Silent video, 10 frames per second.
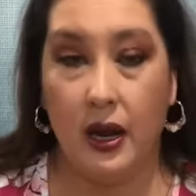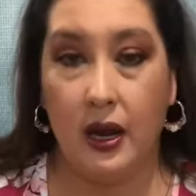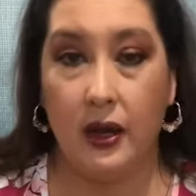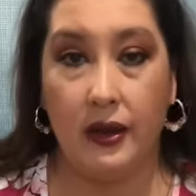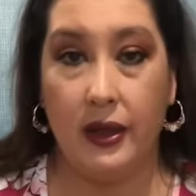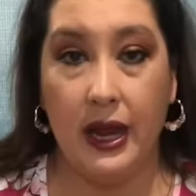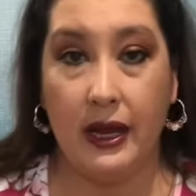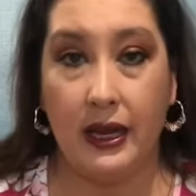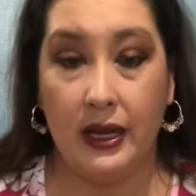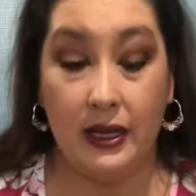
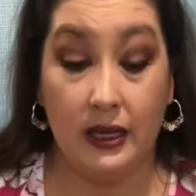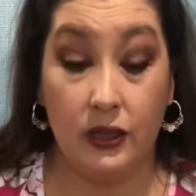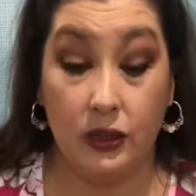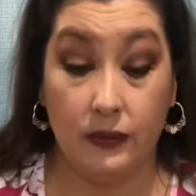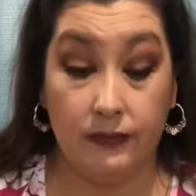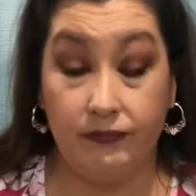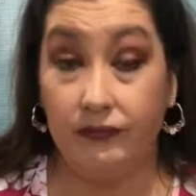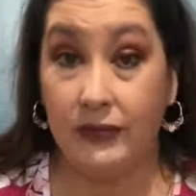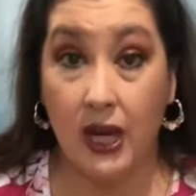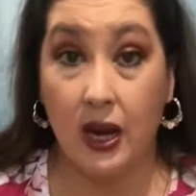that in the little
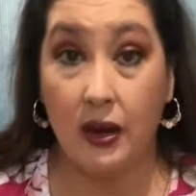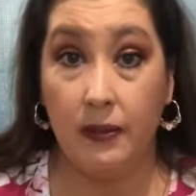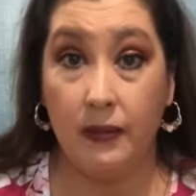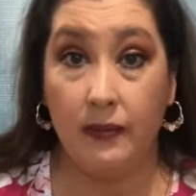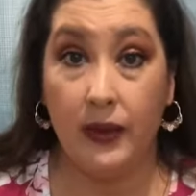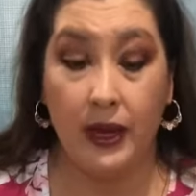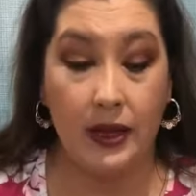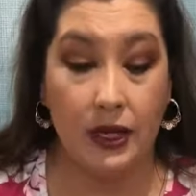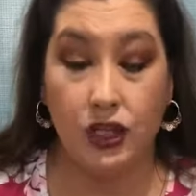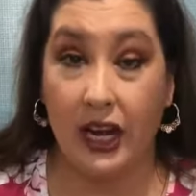tub and
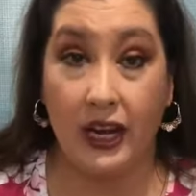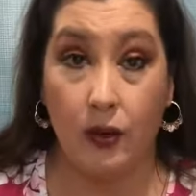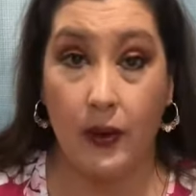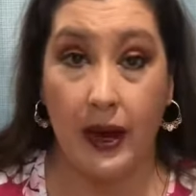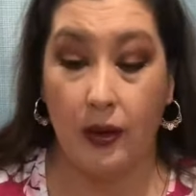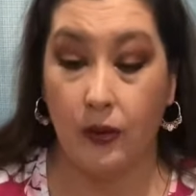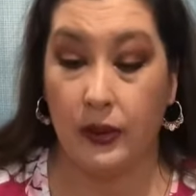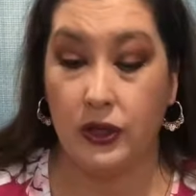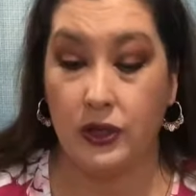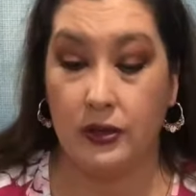they shake it around,
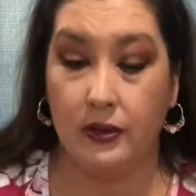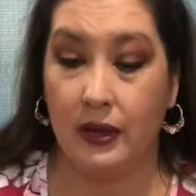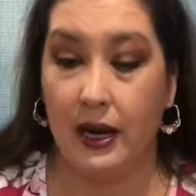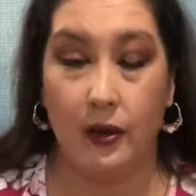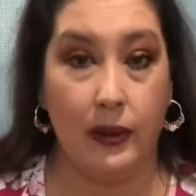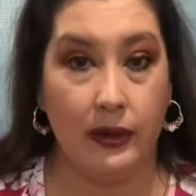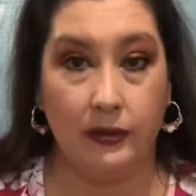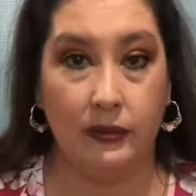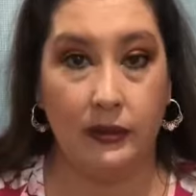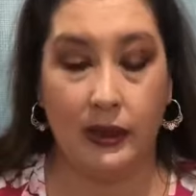which is kind of what,
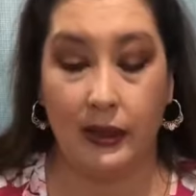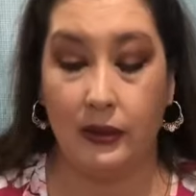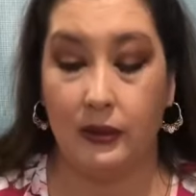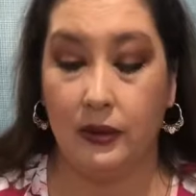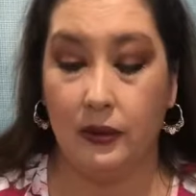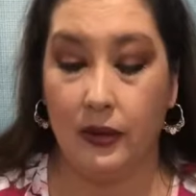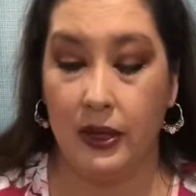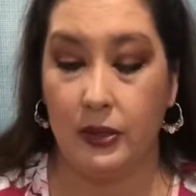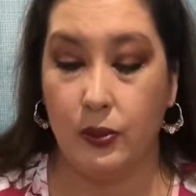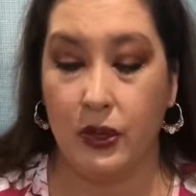you know, one of
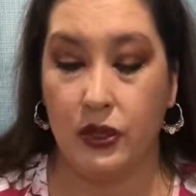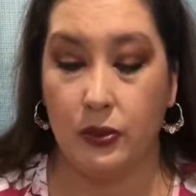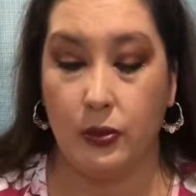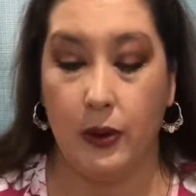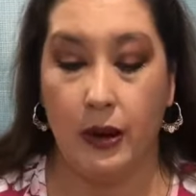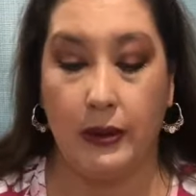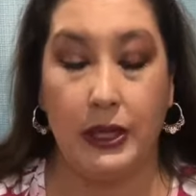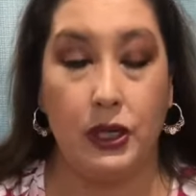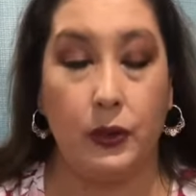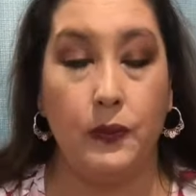these brushes would probably
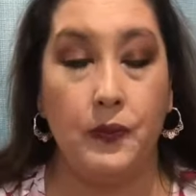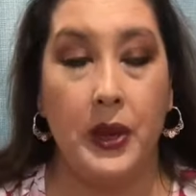do,